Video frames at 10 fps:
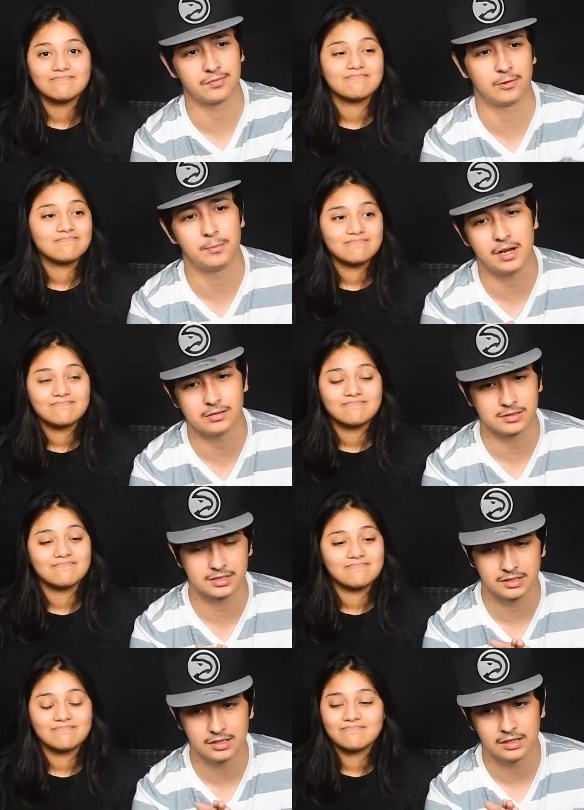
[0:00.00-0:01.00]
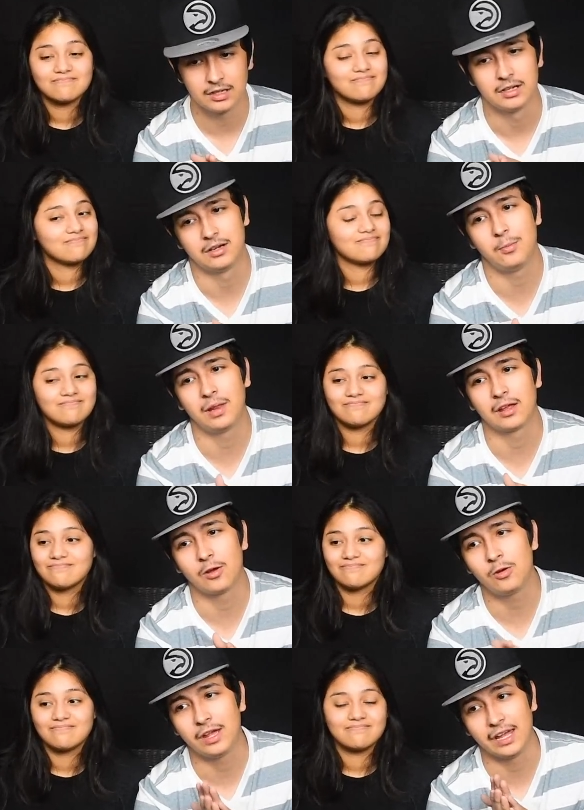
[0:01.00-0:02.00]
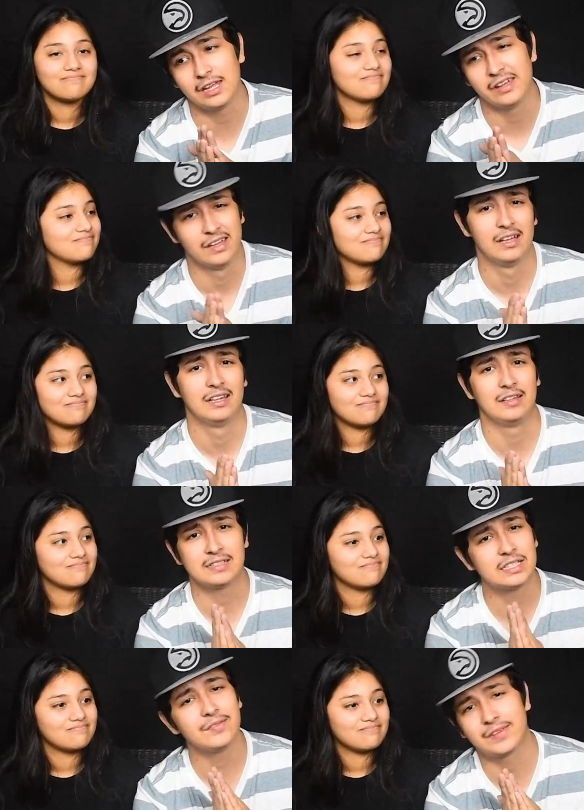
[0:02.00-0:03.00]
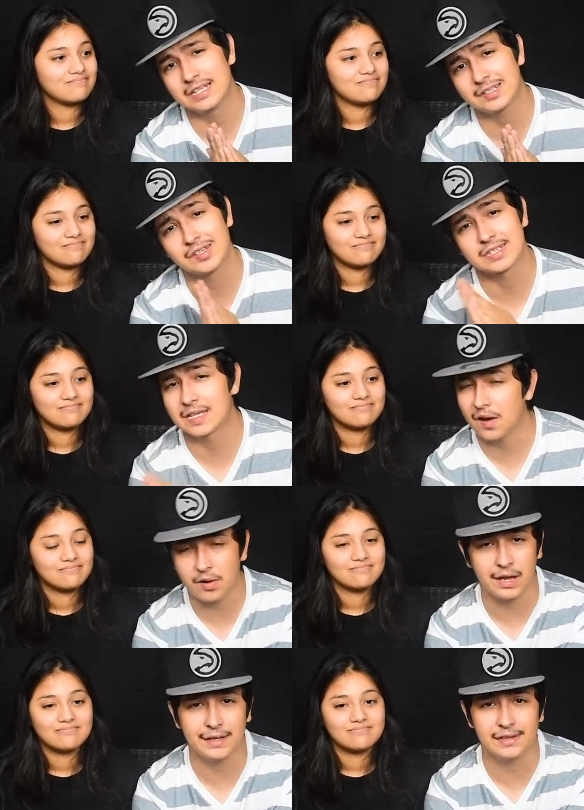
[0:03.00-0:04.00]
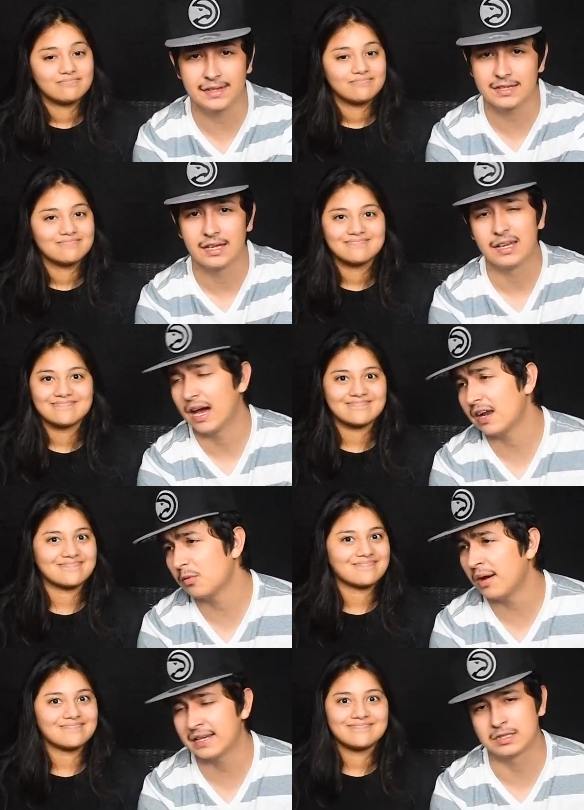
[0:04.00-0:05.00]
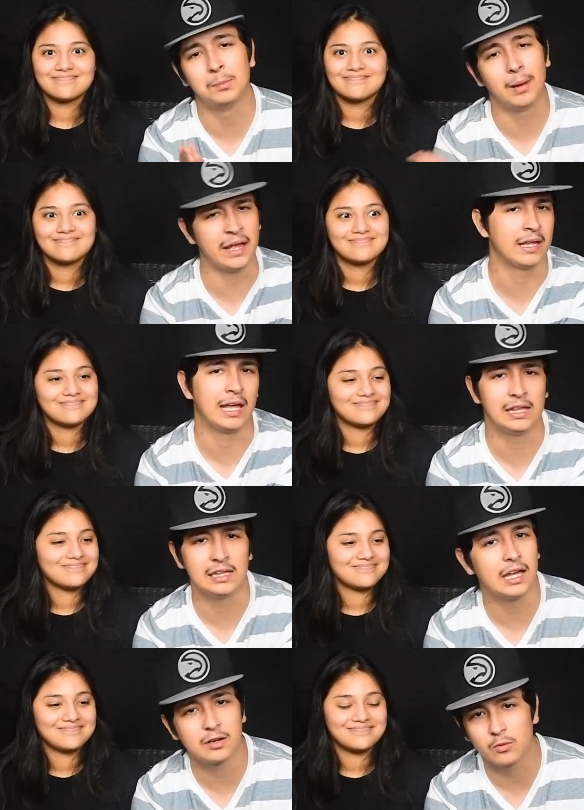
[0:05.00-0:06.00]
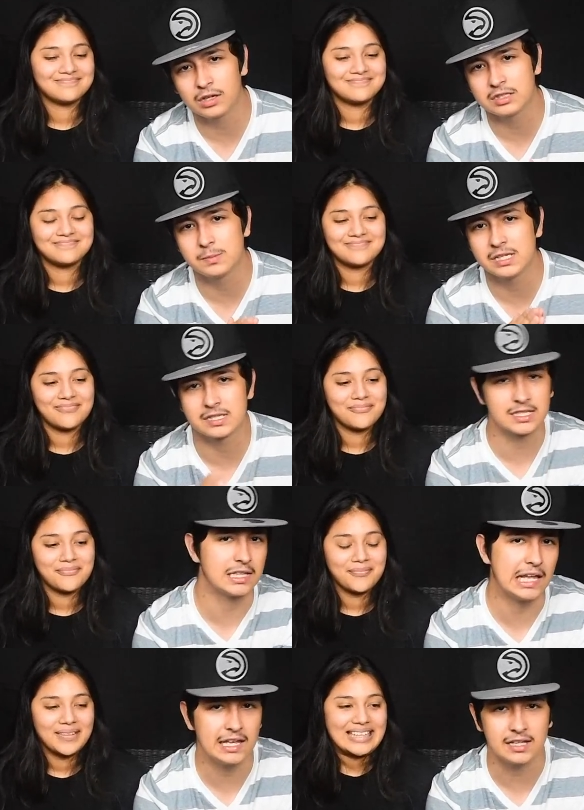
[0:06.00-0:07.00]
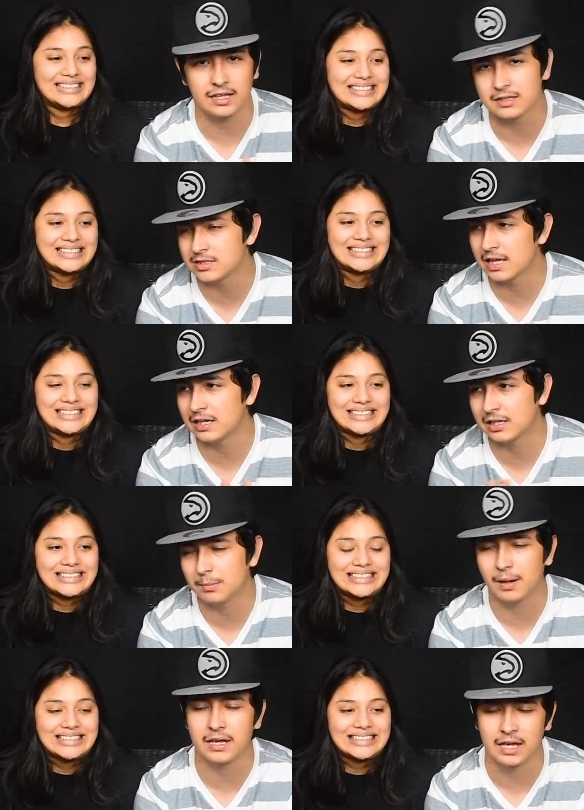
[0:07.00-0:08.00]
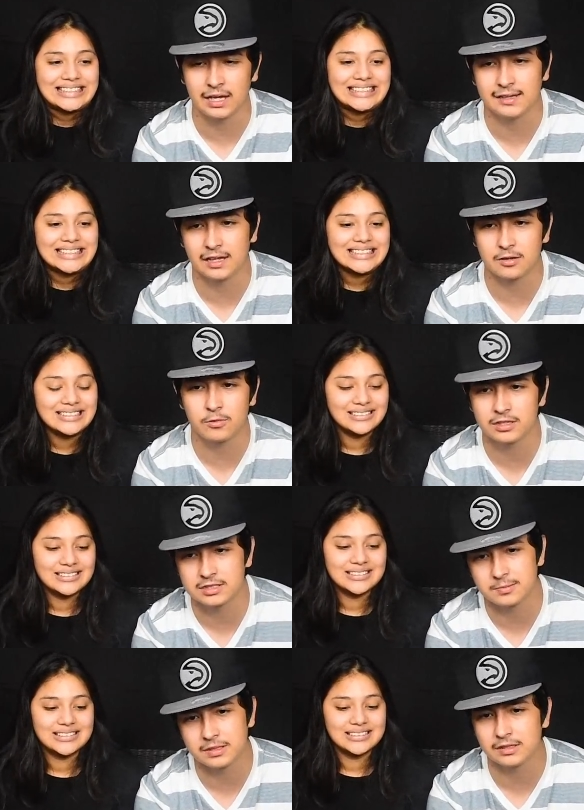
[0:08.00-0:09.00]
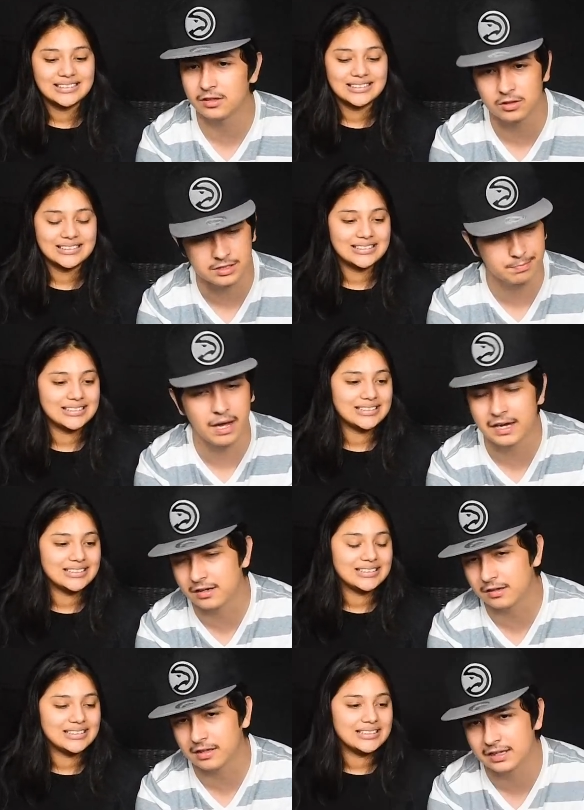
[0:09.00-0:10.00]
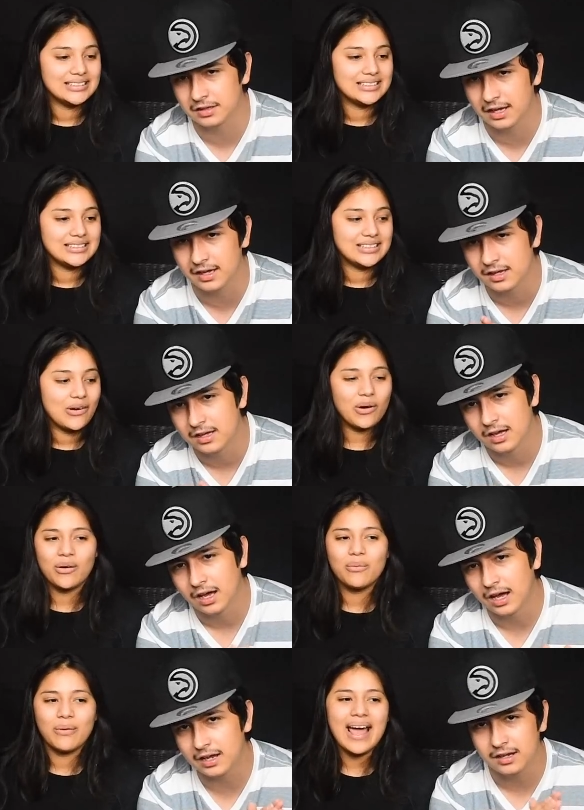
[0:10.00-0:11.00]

Speaker 1: for a mouse. And I'm like, okay, let's see if this could scare Haley. I didn't want it to bite Haley. I didn't want it to be a snake that it could bite Haley. I don't want it to be you no know, spider like that. Or a